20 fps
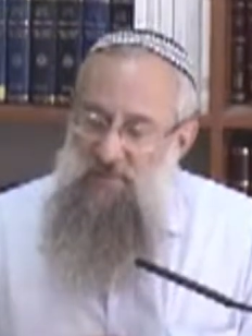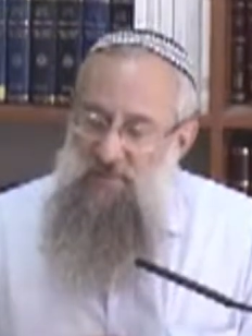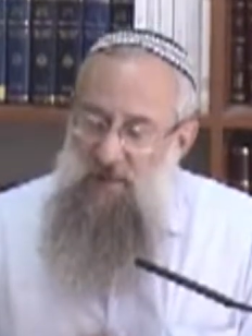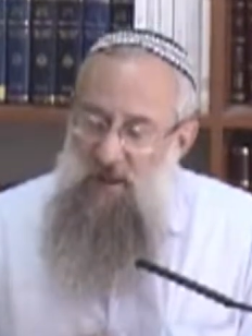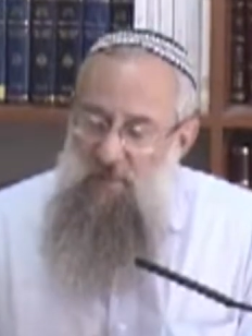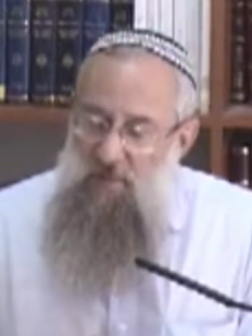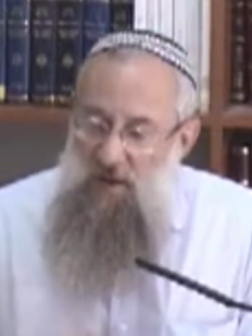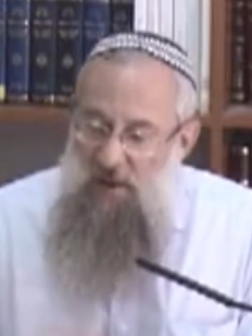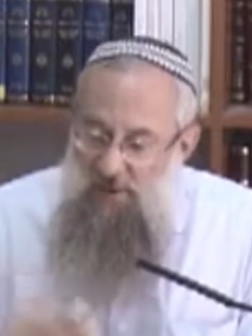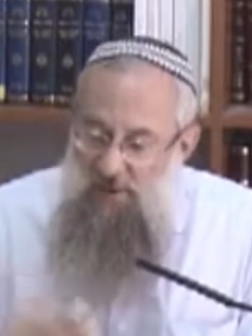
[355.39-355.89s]

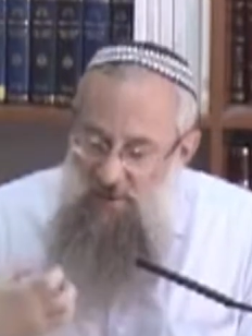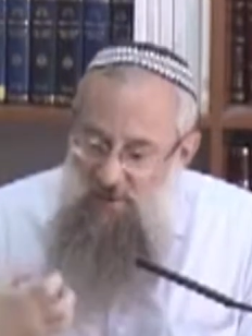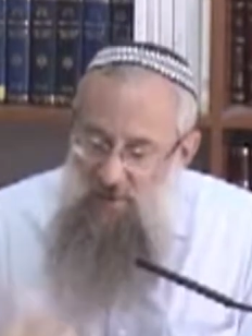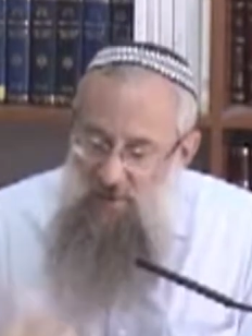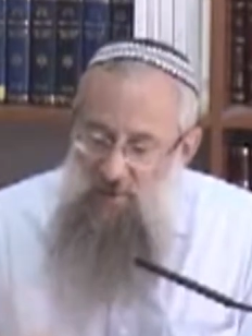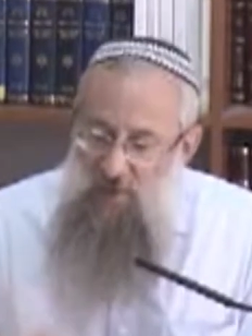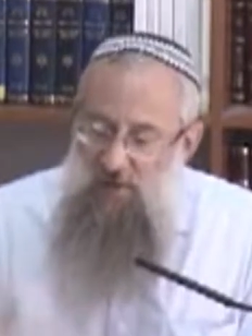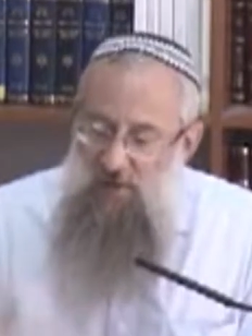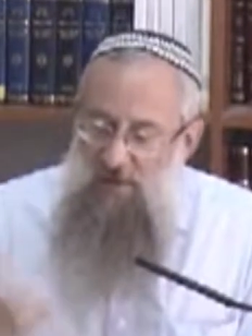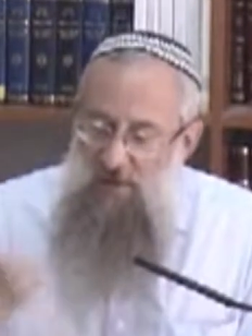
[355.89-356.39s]
How that's
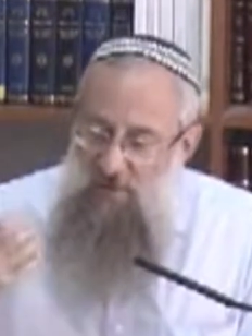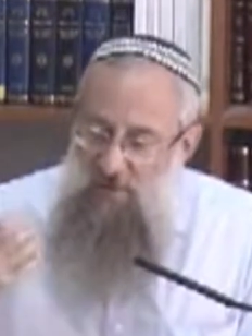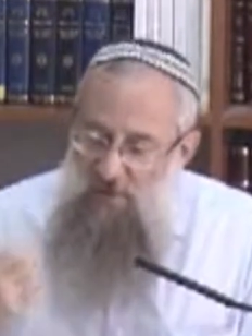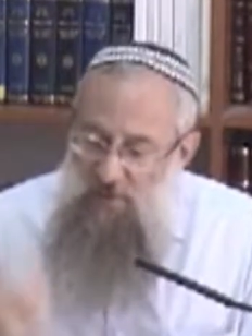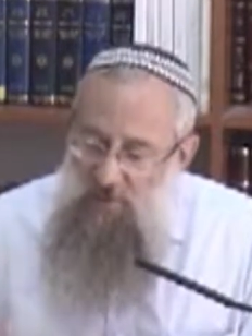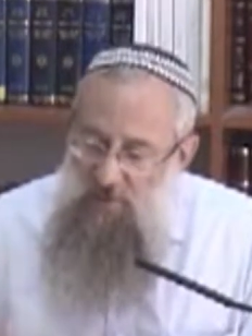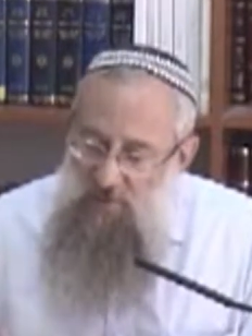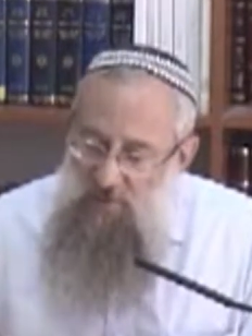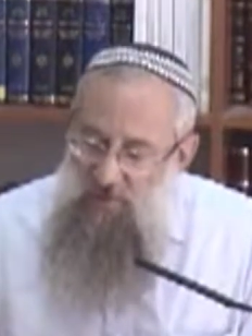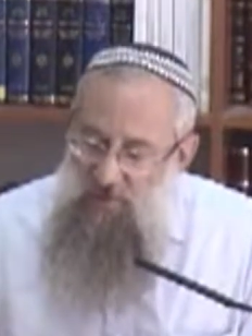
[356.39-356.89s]
you, that's the
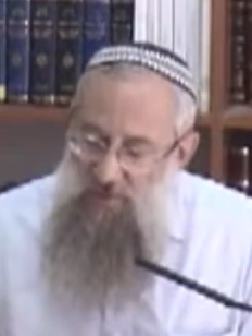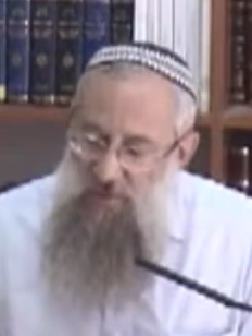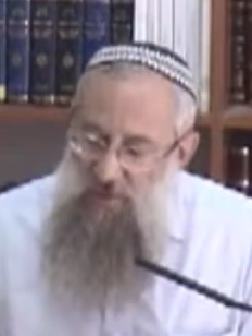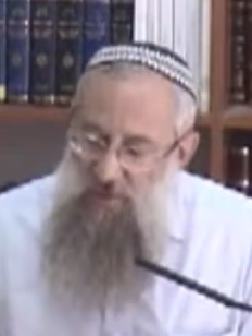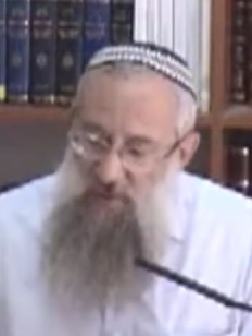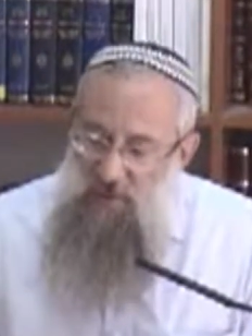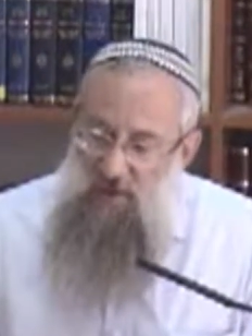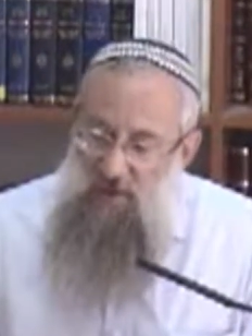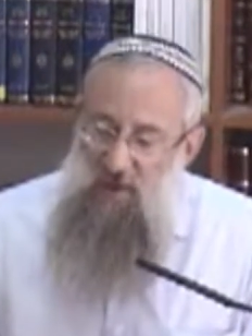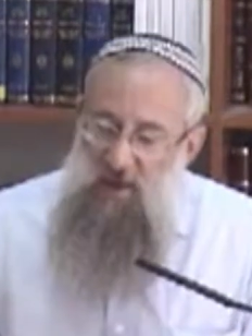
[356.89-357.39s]
real you.
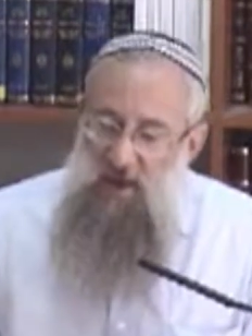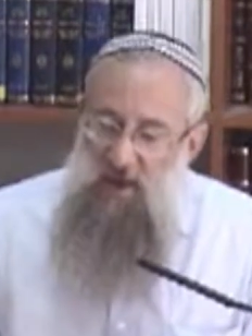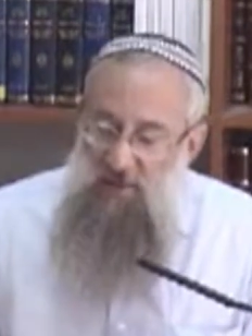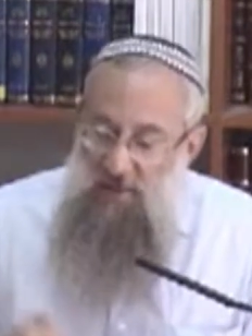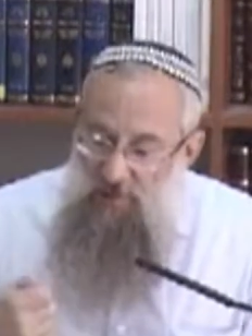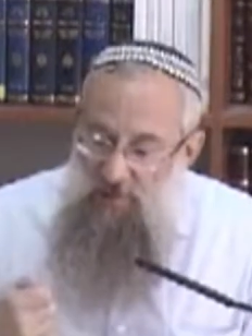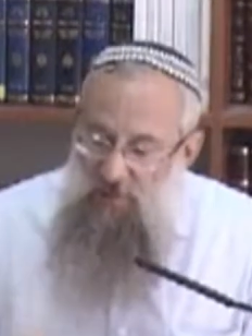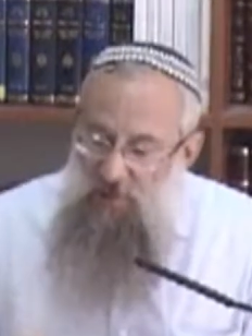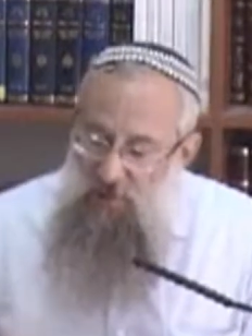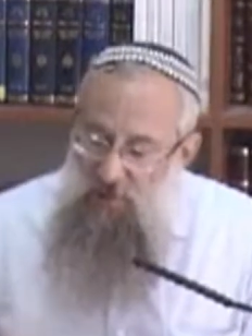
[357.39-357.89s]
And
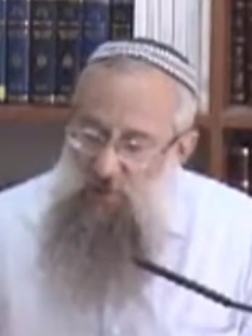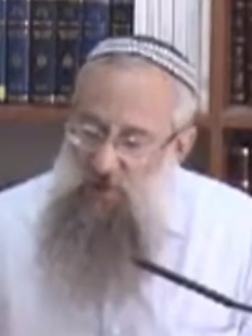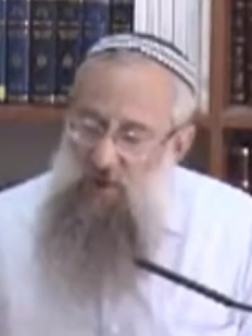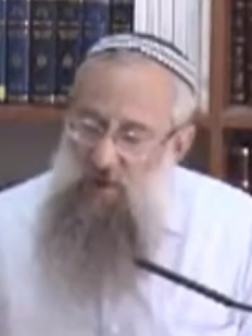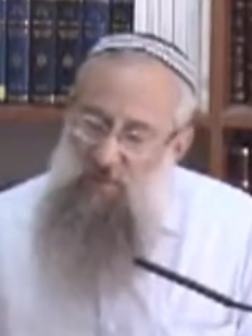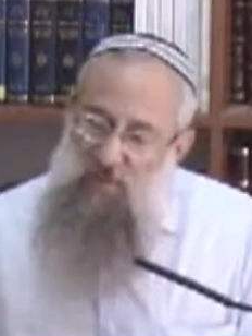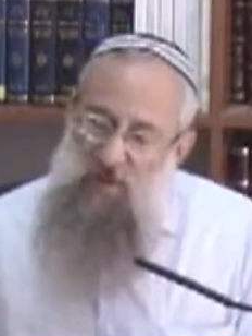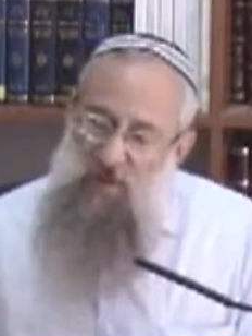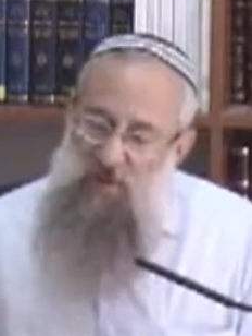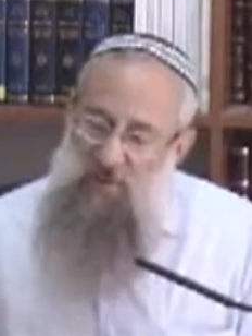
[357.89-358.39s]
that's what learning
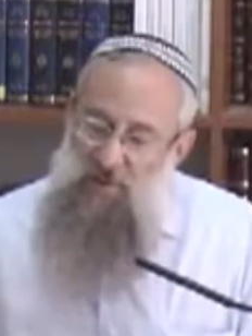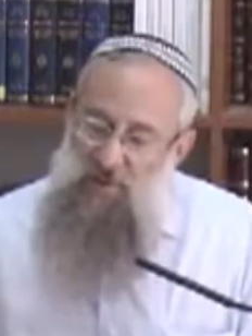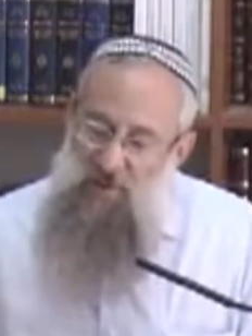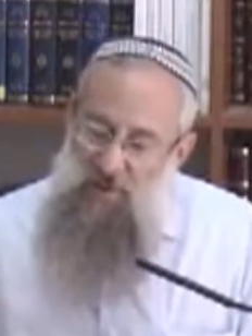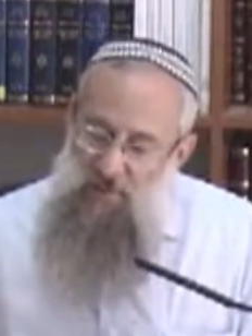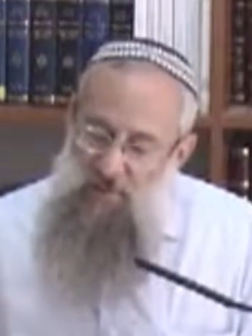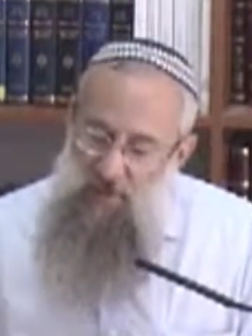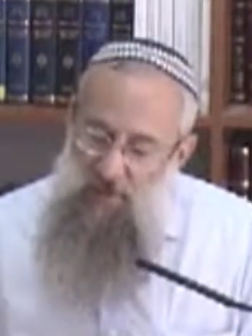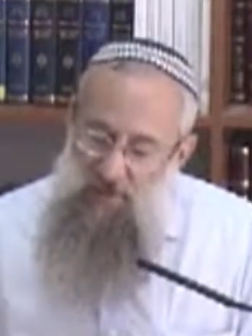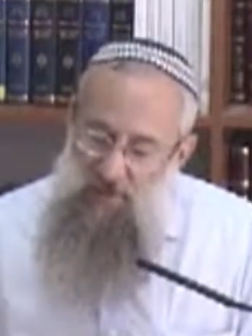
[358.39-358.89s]
Emunah is all
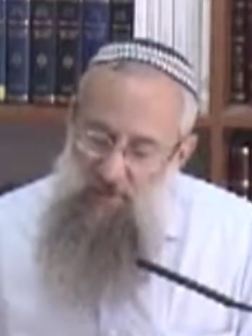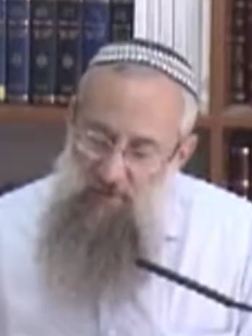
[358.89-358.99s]
about.